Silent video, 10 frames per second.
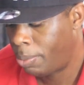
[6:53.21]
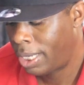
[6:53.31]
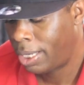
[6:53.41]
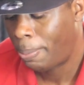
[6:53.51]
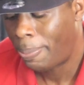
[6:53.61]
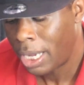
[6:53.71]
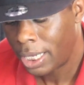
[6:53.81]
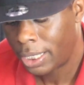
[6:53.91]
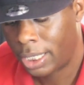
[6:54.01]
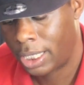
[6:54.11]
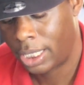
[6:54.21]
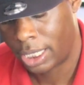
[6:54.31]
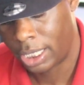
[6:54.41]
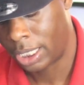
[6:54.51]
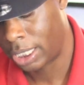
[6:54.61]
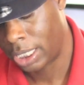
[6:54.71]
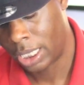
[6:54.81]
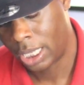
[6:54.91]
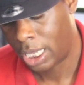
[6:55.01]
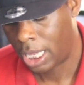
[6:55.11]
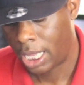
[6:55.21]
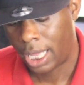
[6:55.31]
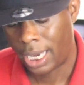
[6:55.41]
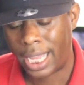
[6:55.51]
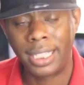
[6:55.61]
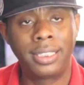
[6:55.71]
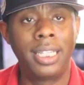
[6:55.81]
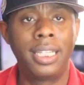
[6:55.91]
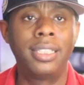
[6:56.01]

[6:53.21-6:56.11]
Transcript: what I mean? But like I said,